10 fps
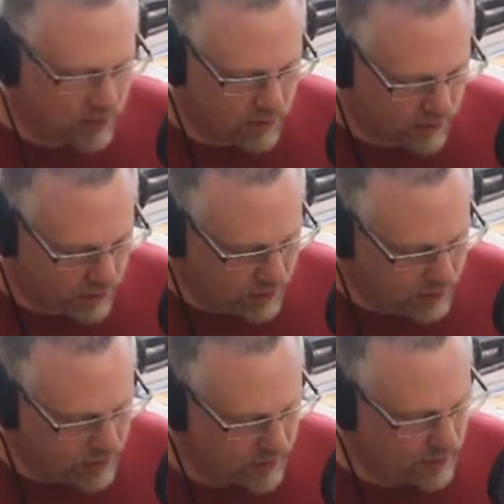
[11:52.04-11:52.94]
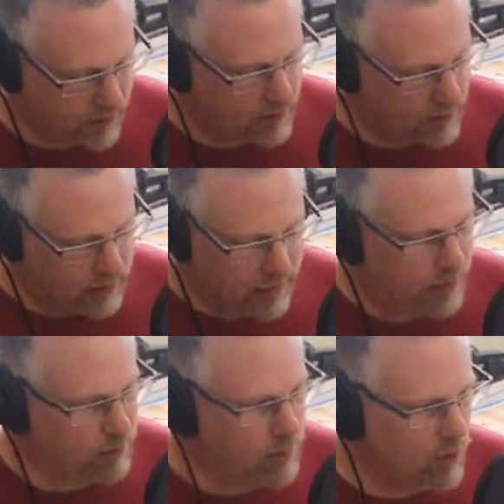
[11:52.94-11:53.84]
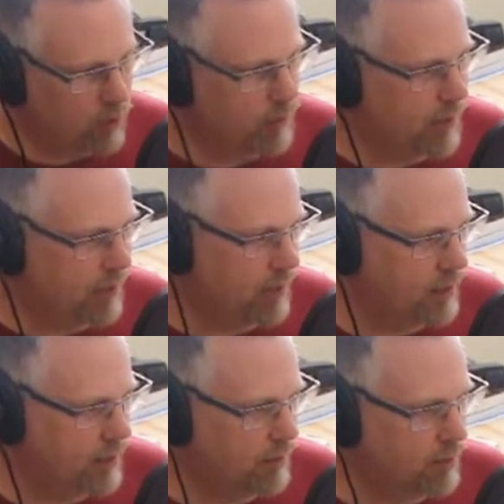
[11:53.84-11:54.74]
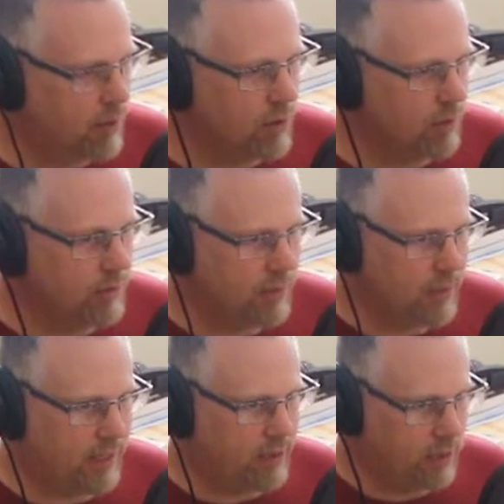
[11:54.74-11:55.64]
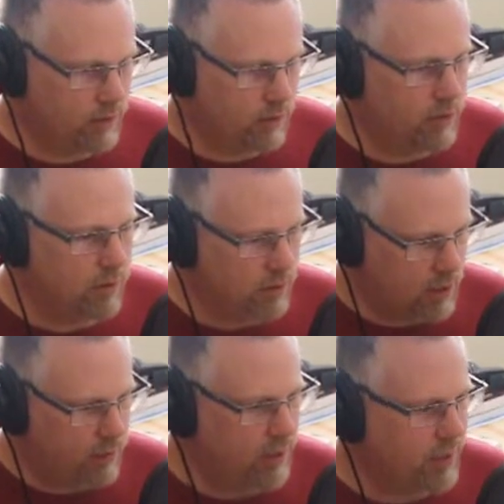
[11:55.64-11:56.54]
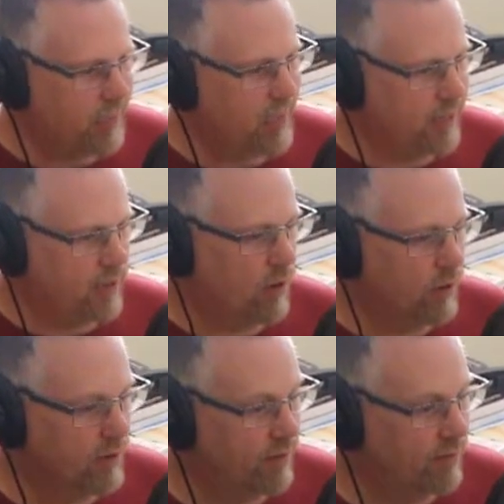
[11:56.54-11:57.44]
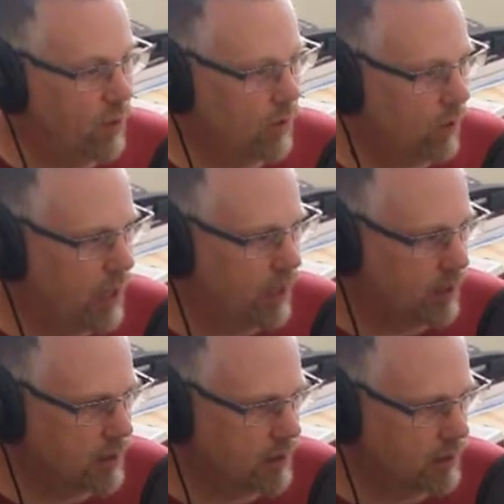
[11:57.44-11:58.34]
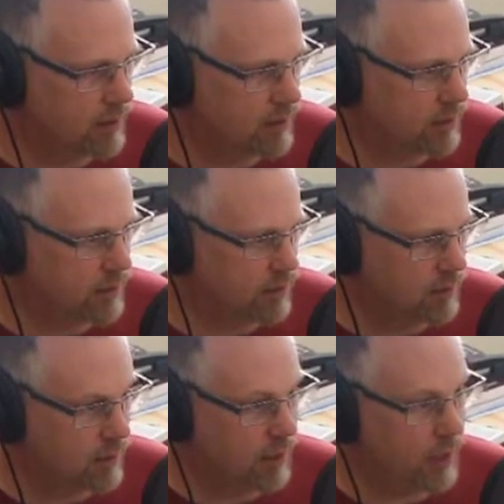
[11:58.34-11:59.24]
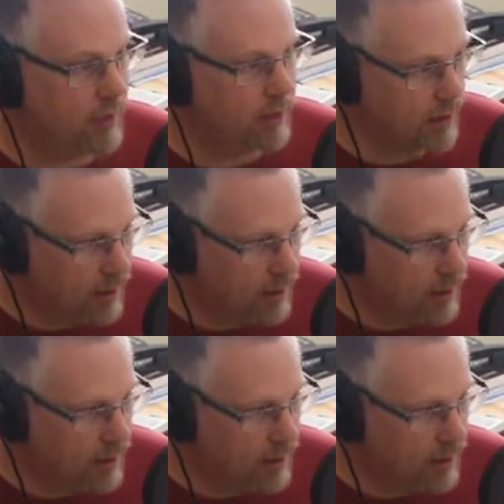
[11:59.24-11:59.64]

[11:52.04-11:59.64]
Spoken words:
So this thing had a modem on it, and a modem let you communicate over phone wires. Okay?